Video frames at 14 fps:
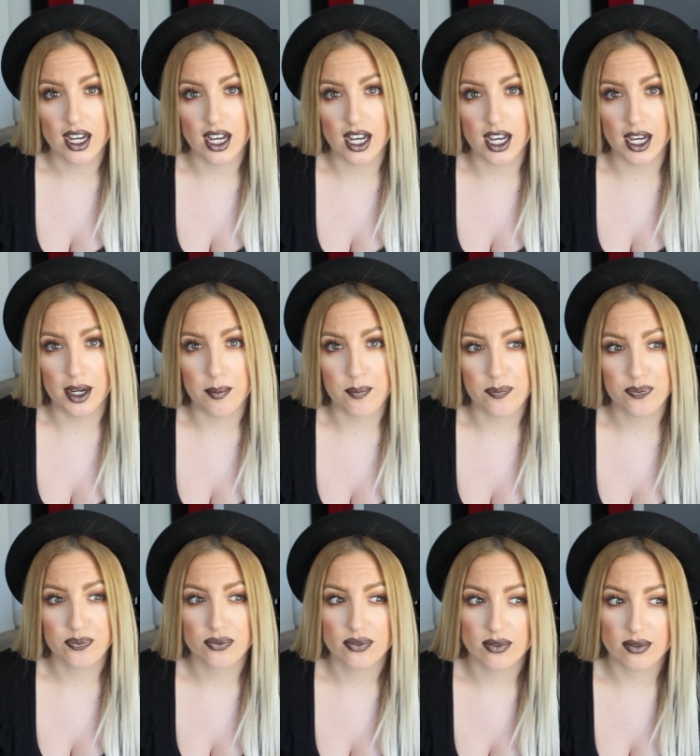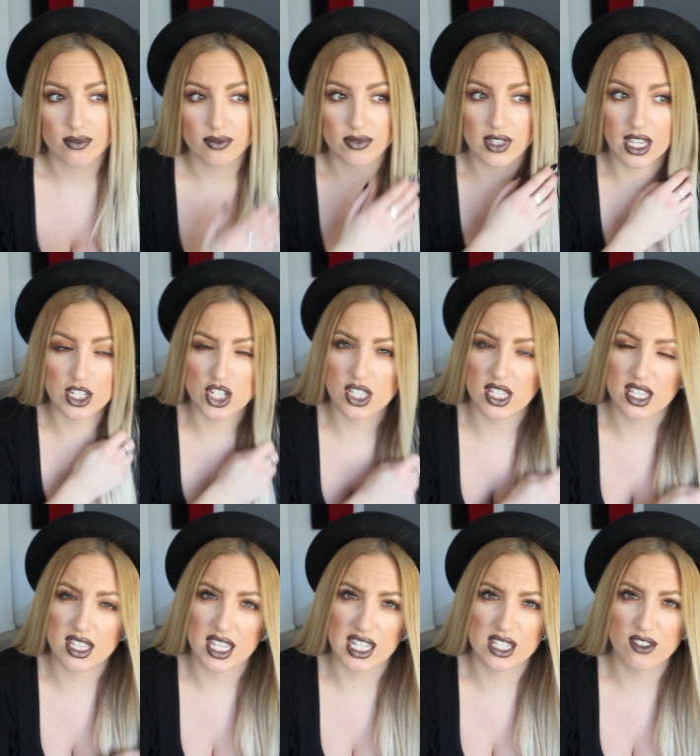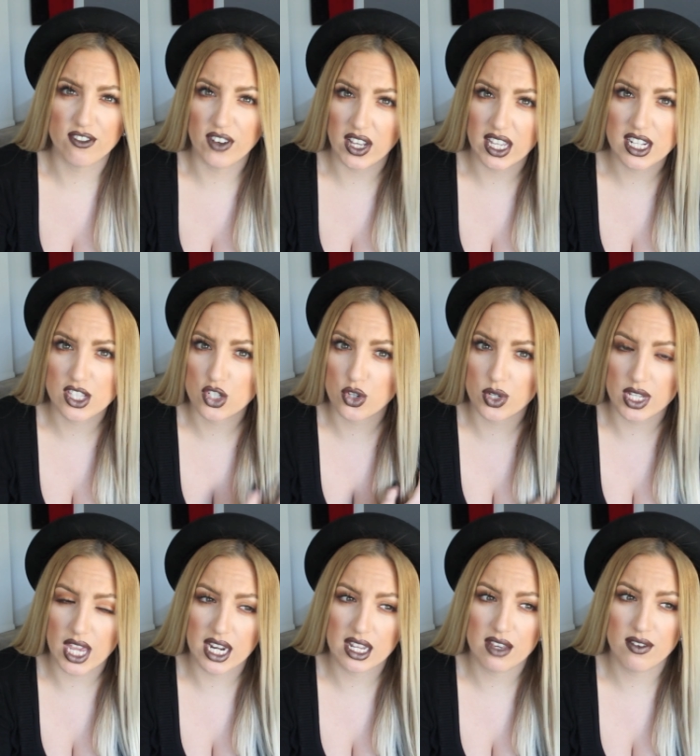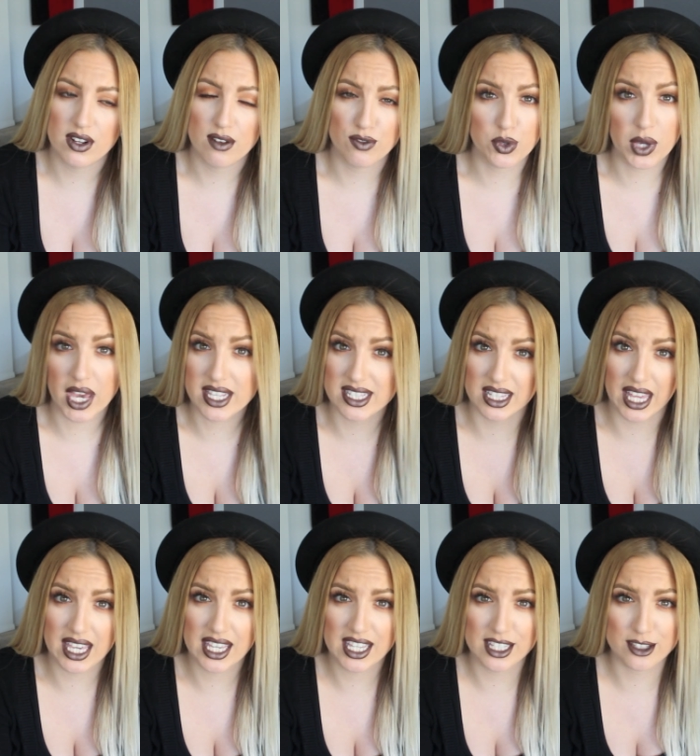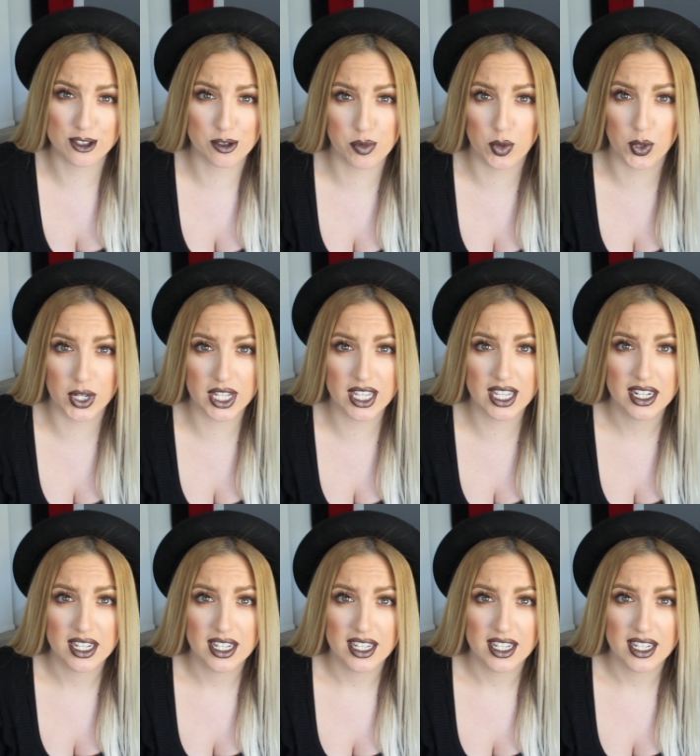Um, I just think that it's fun, it's creative, and if you guys like it and support it,